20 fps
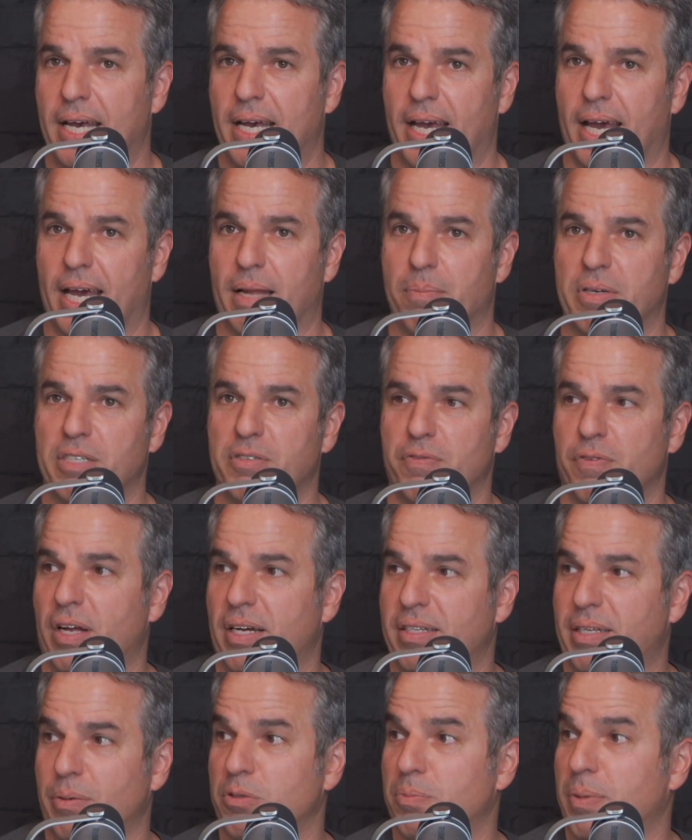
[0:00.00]
and Miss
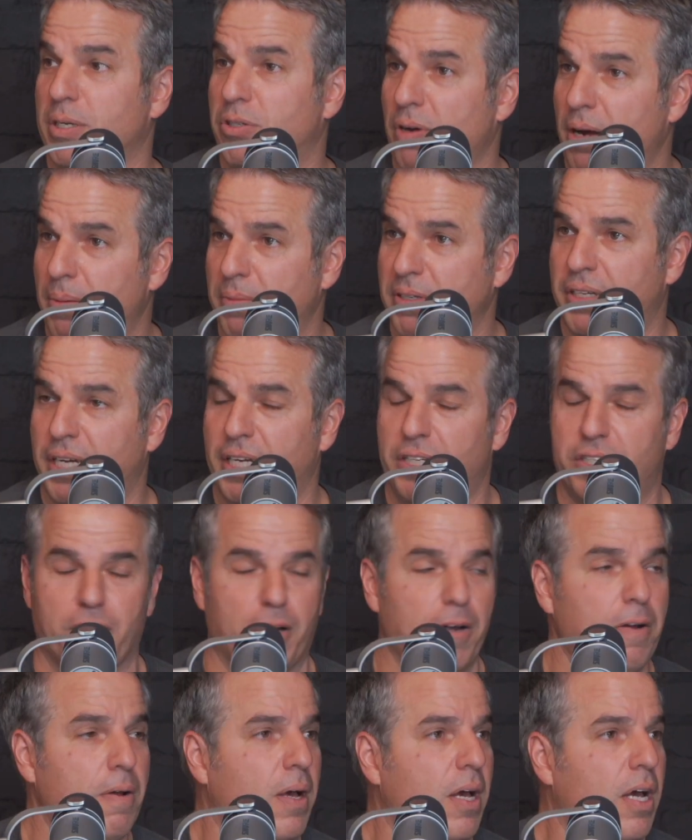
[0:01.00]
Vellante was my drama
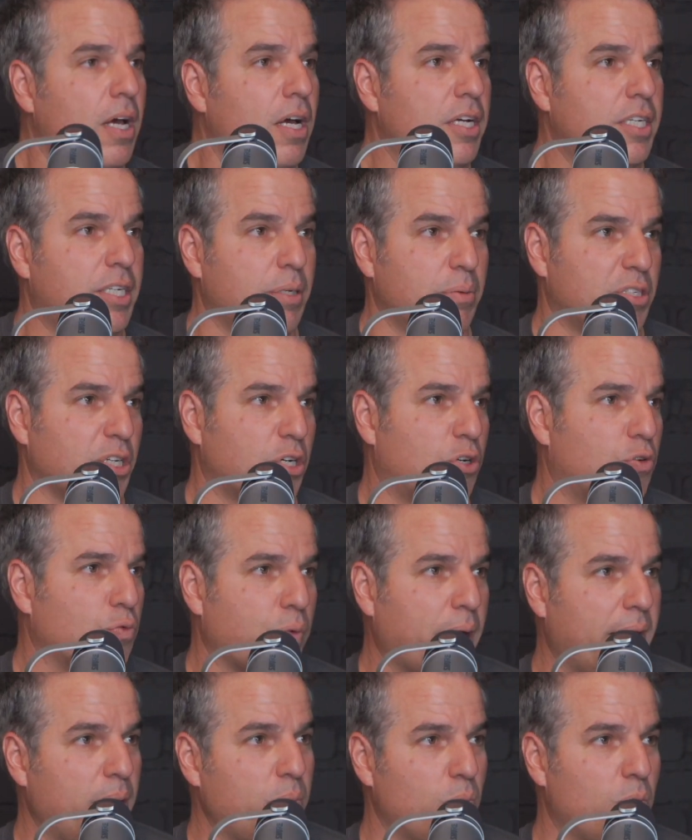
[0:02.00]
teacher. She was a
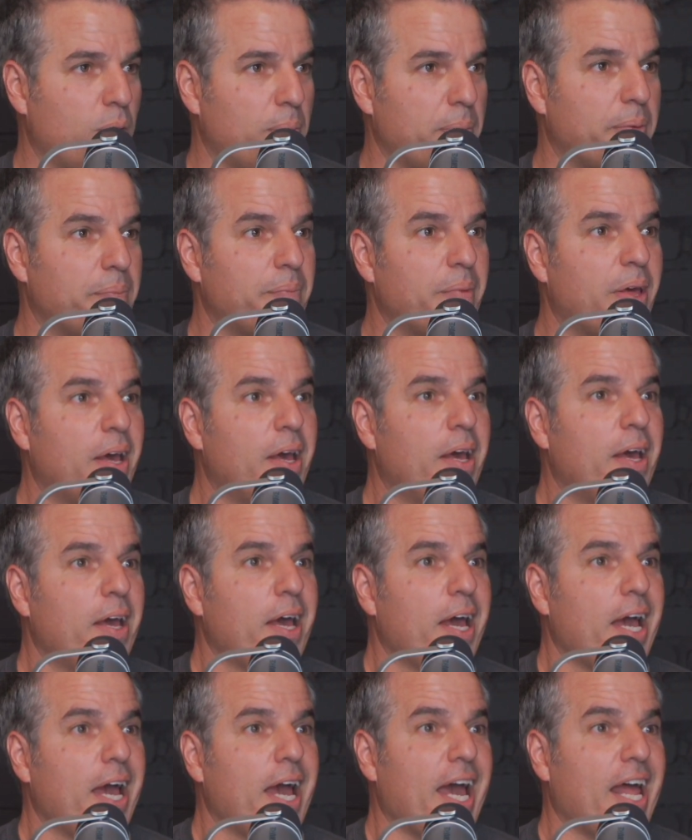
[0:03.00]
great woman,
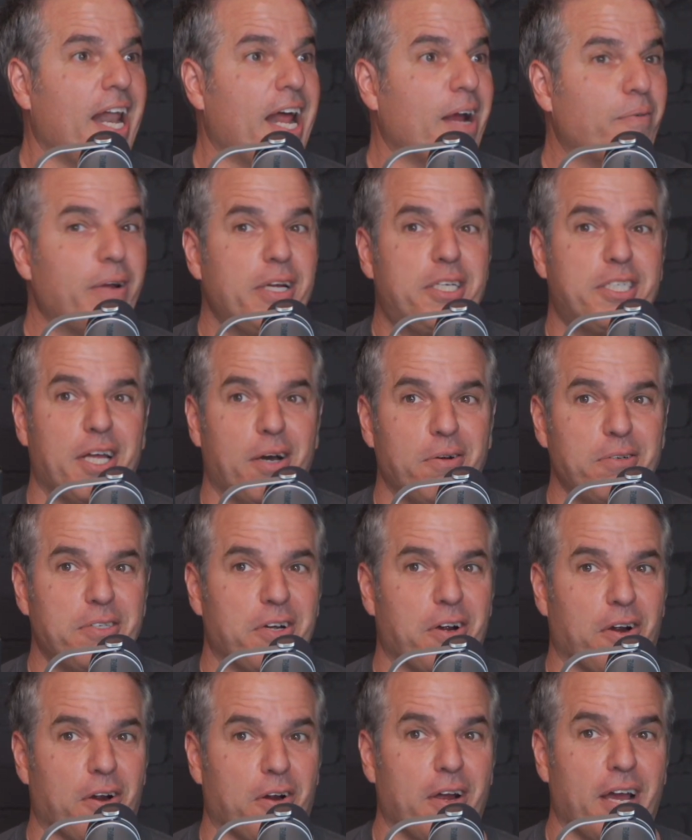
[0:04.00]
and I reached out to
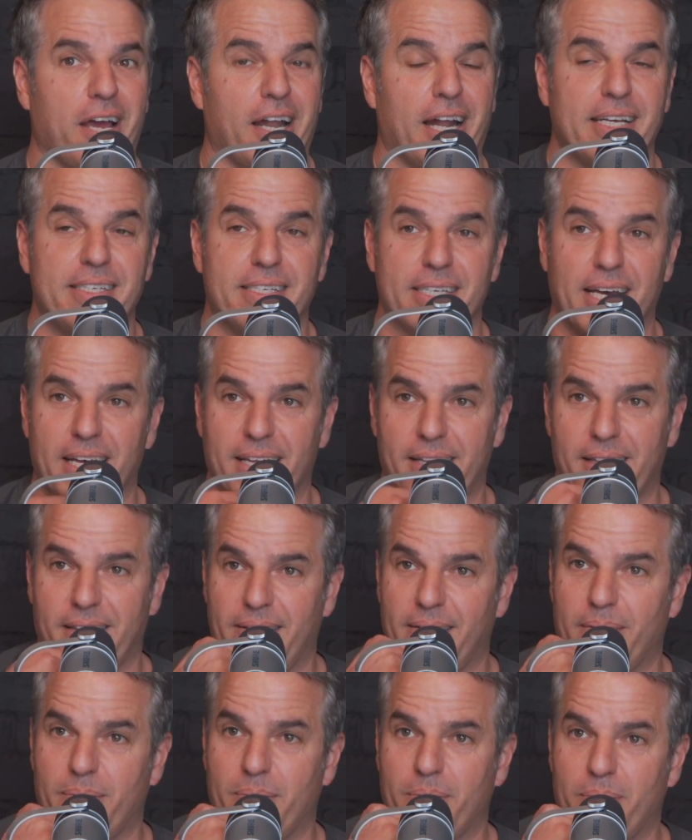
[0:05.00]
her and I said,
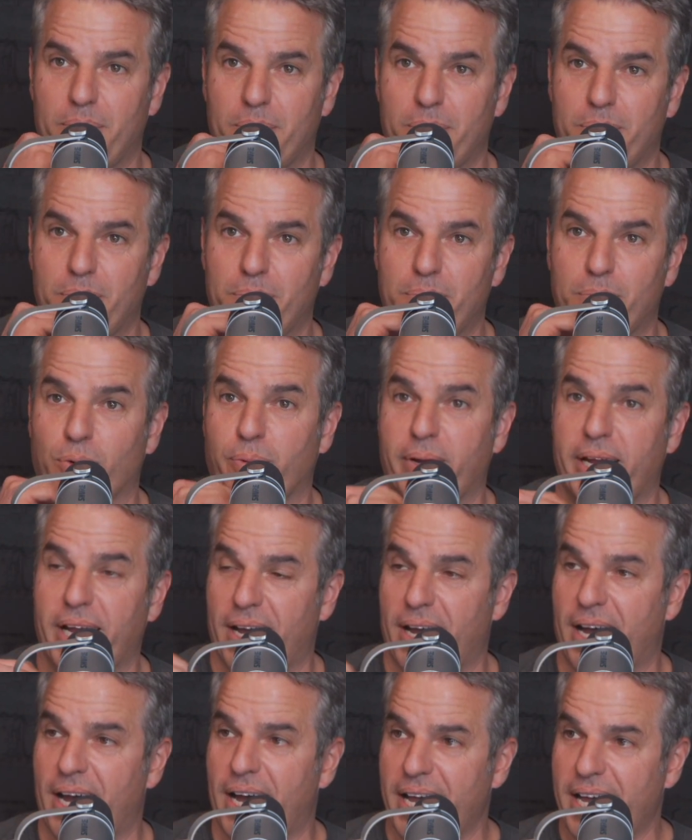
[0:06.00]
Maria,
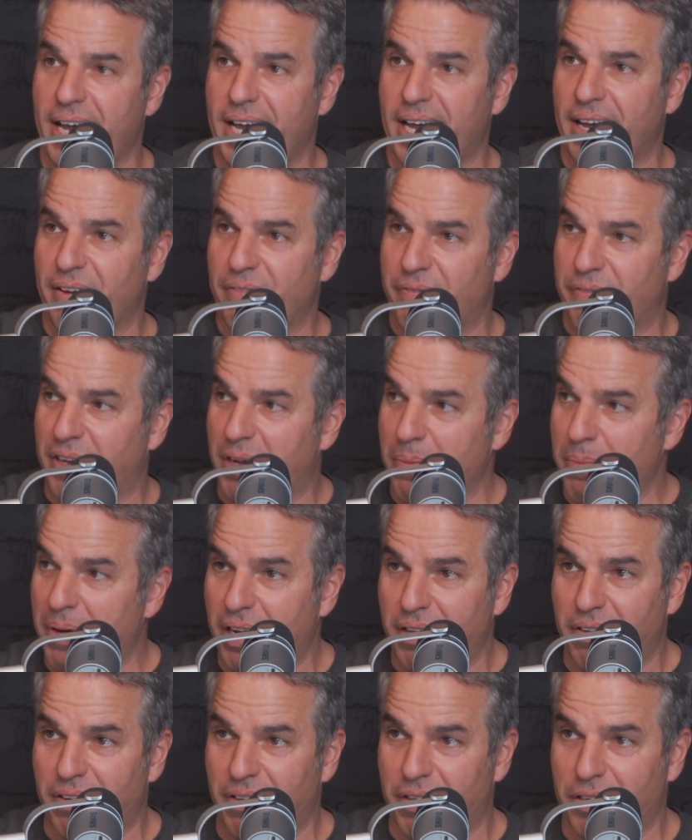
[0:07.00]
I have
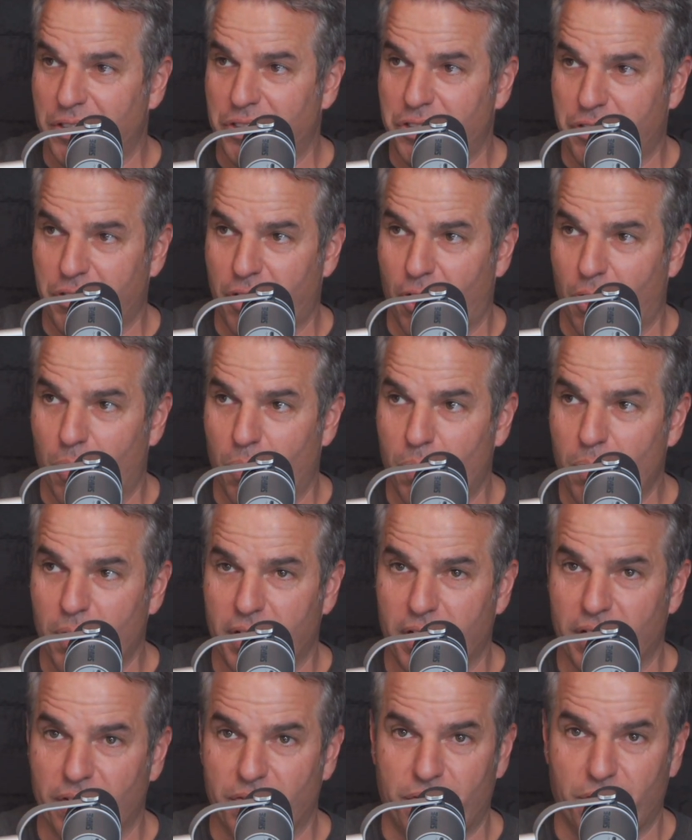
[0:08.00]
committed to this show
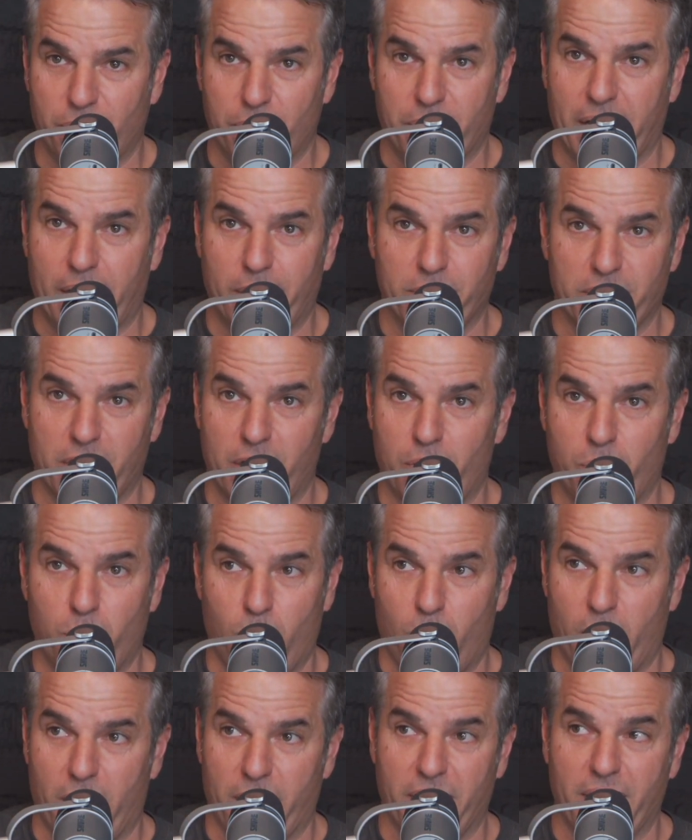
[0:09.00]
in
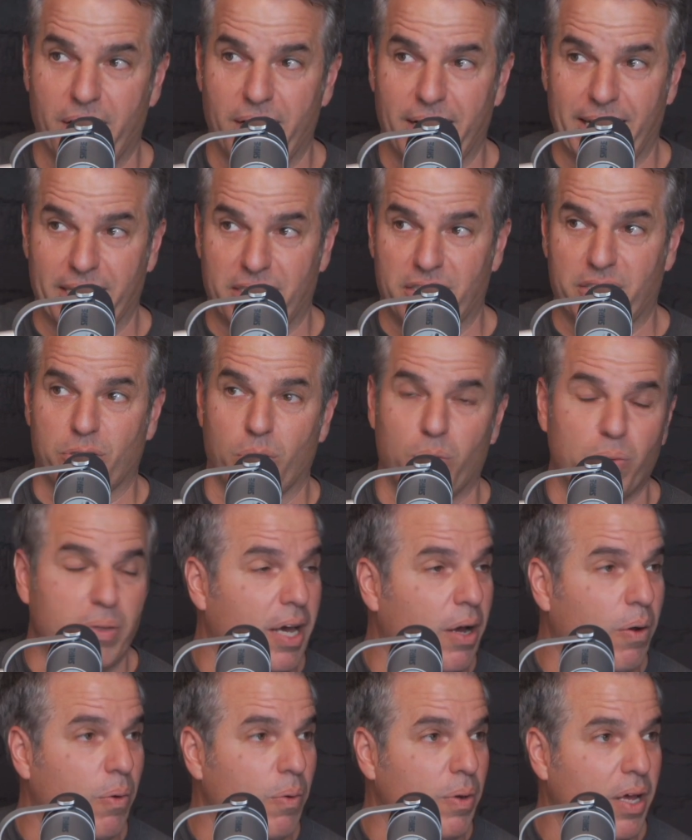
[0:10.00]
2001. It's sold
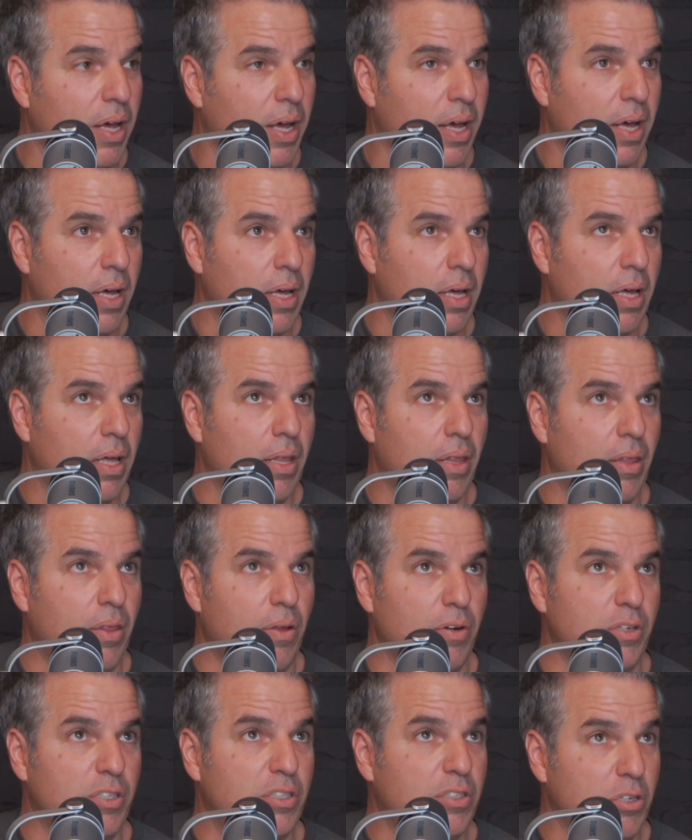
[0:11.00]
out.
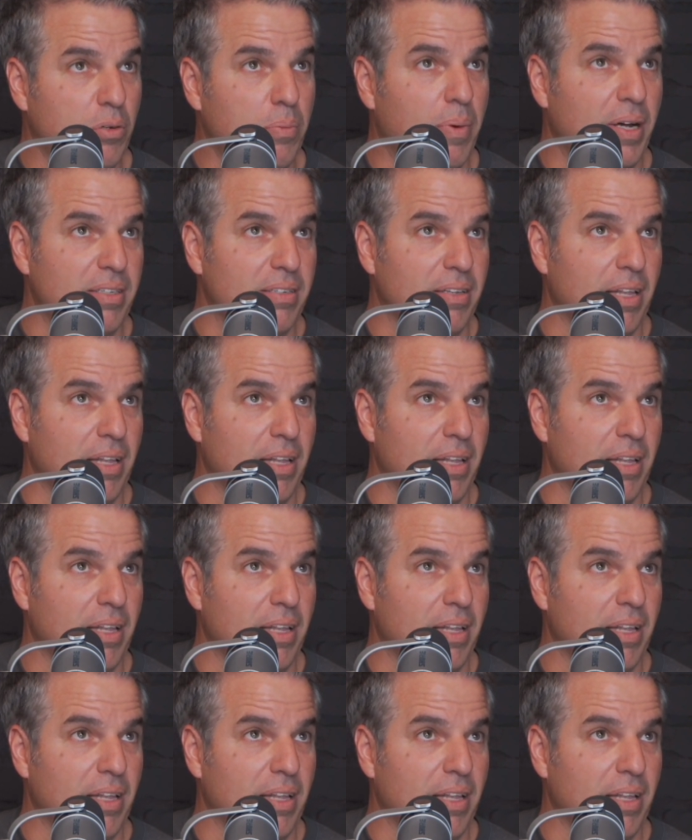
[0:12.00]
There's two months